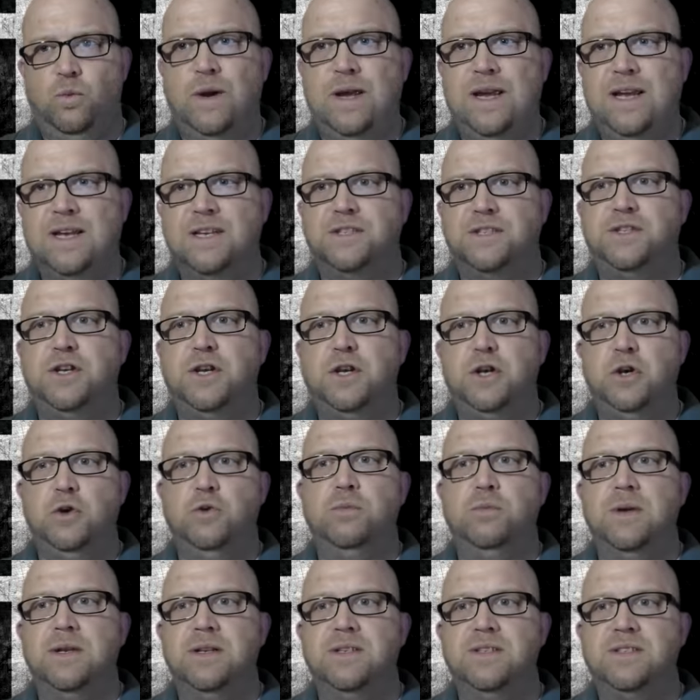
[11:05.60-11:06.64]
we as
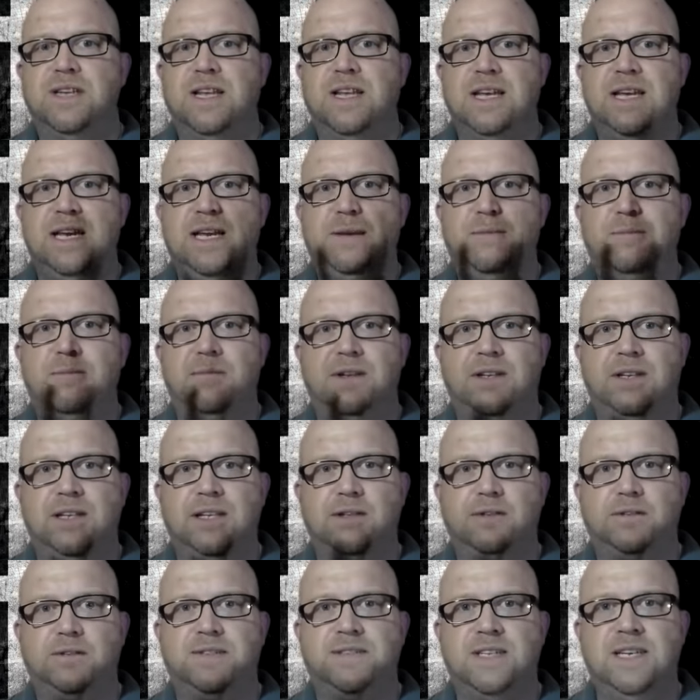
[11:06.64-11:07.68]
humans deem
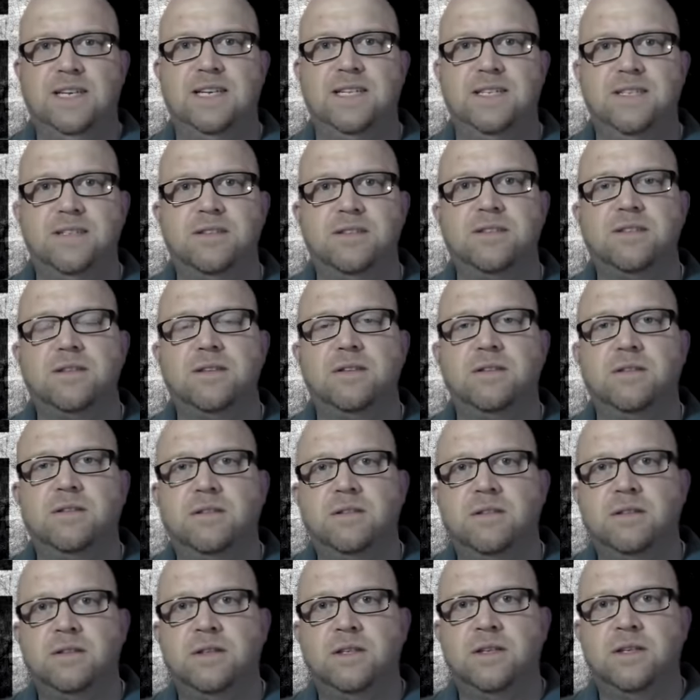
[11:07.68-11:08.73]
little sins.
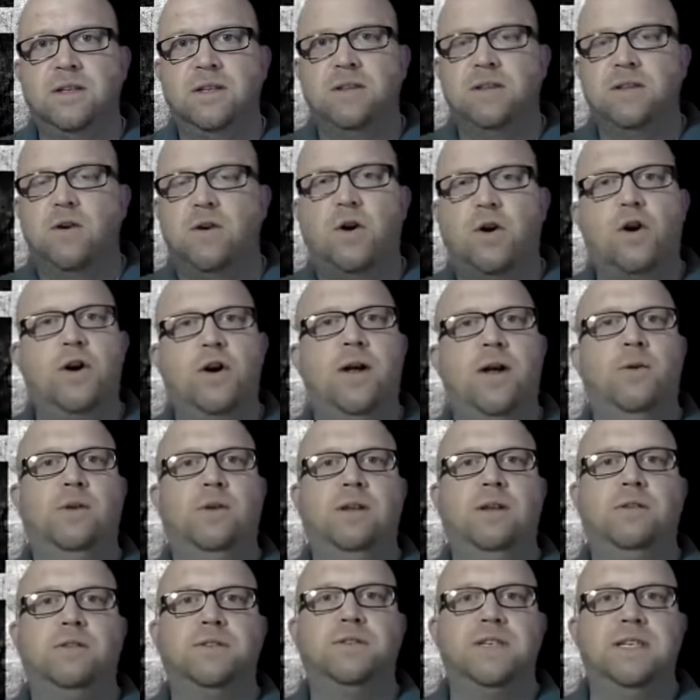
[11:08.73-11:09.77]
There are no
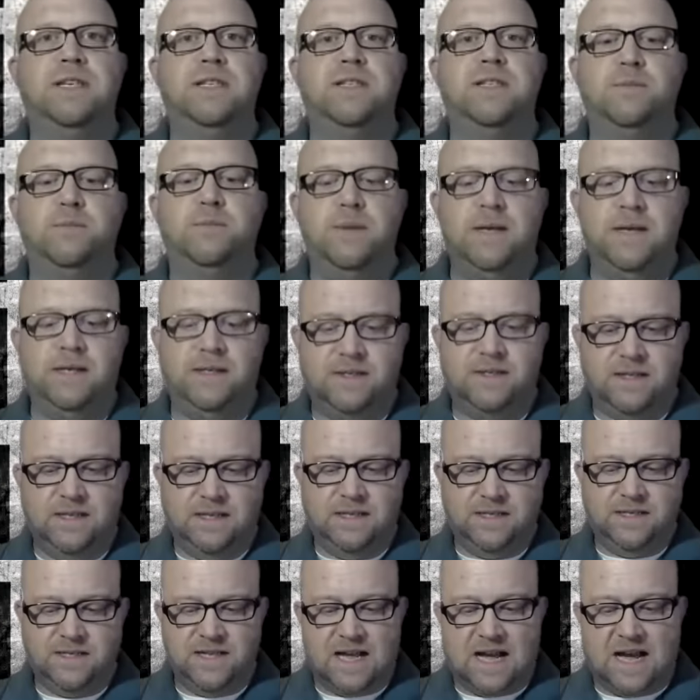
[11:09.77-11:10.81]
little sins and big
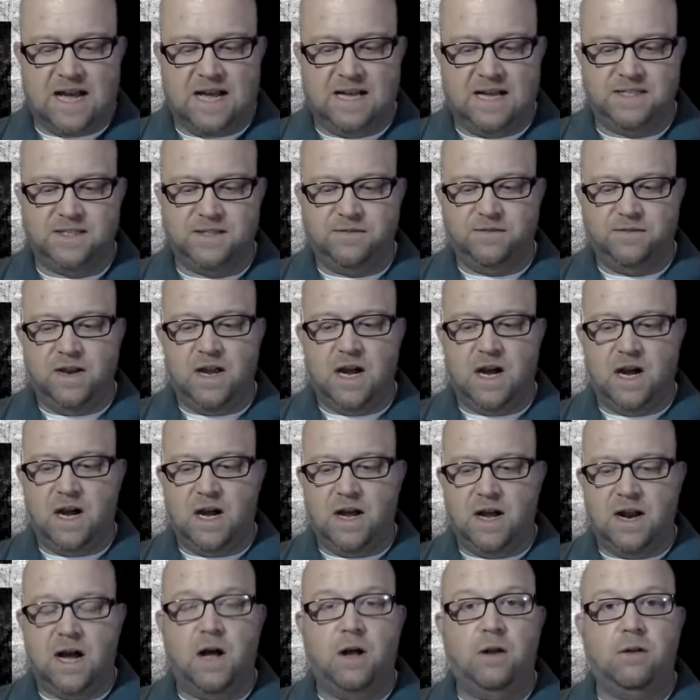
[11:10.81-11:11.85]
sins in the eyes of God.
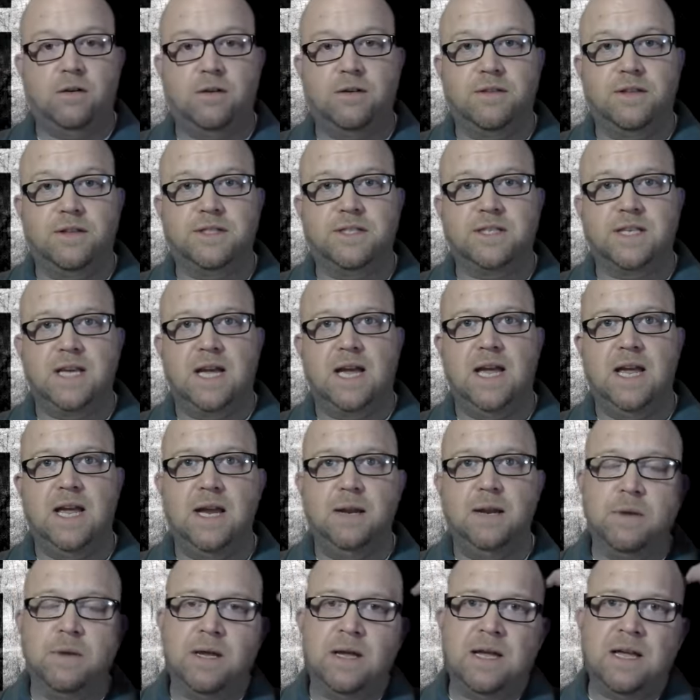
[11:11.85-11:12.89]
All are the same.
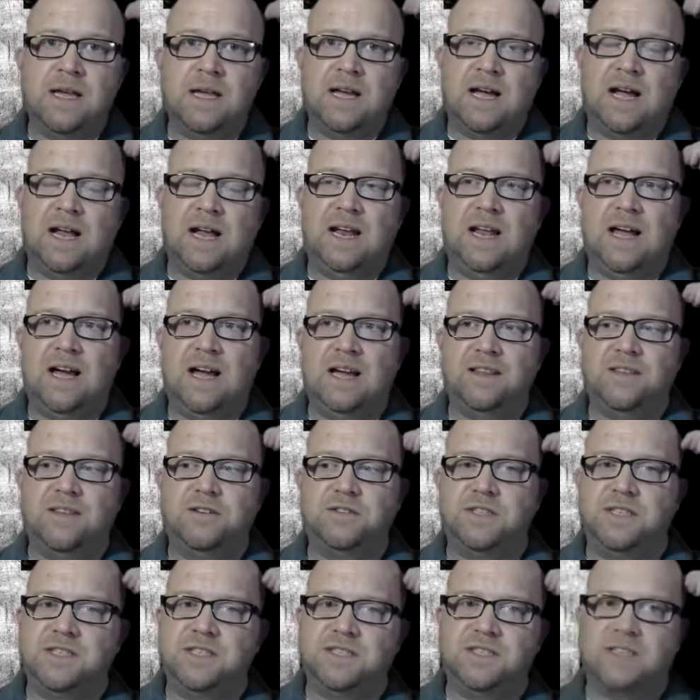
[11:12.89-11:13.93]
There's
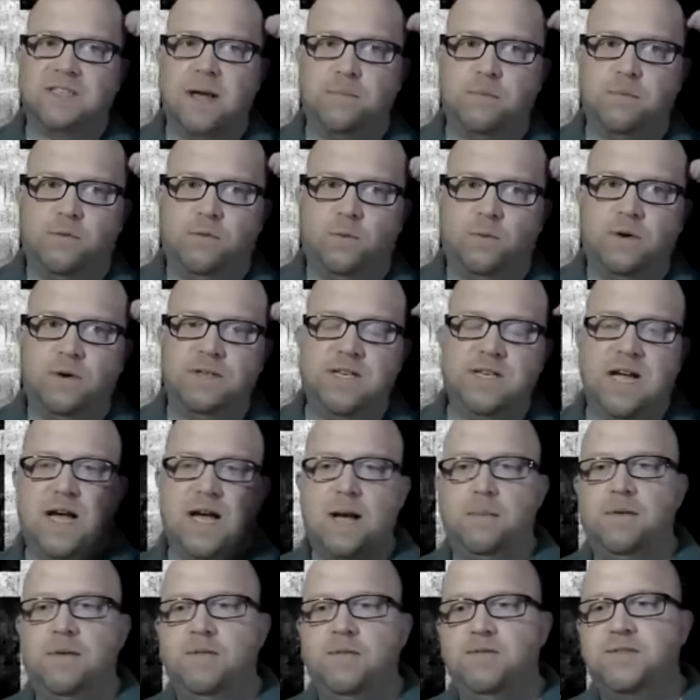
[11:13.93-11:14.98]
an example one
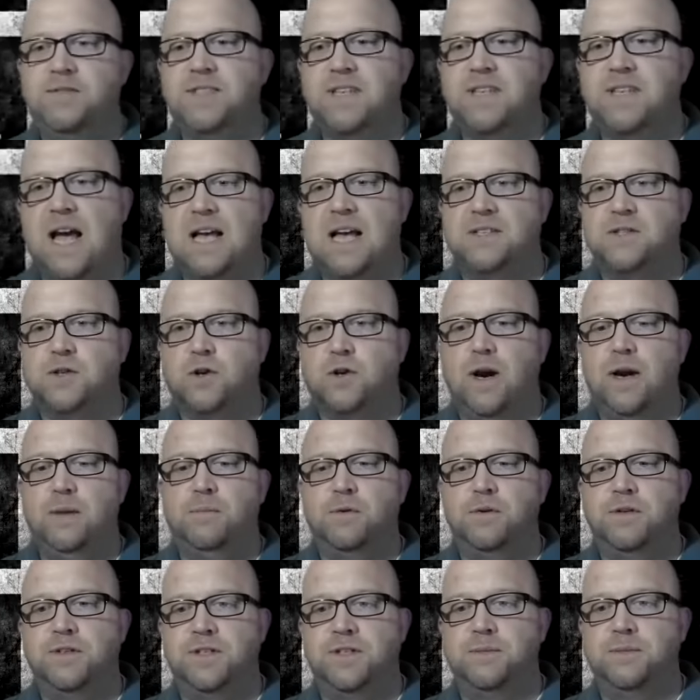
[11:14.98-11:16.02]
time of
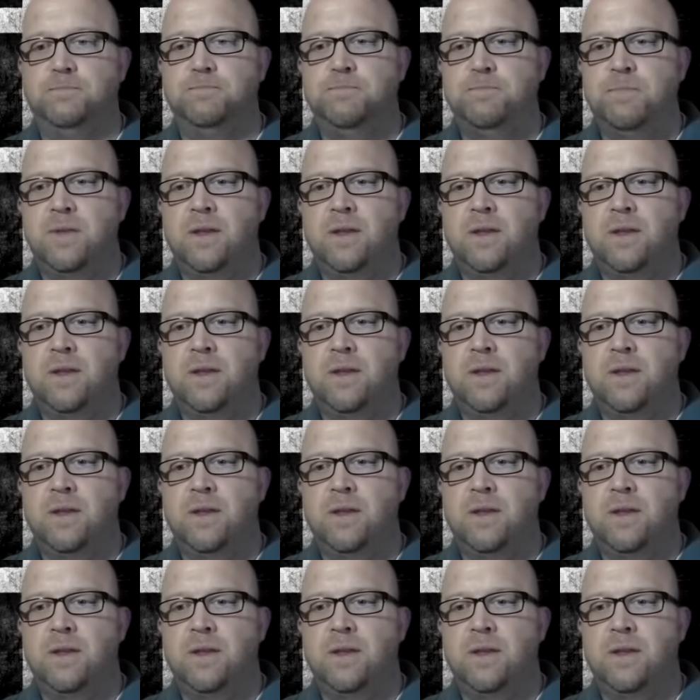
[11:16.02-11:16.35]
skyscrapers, and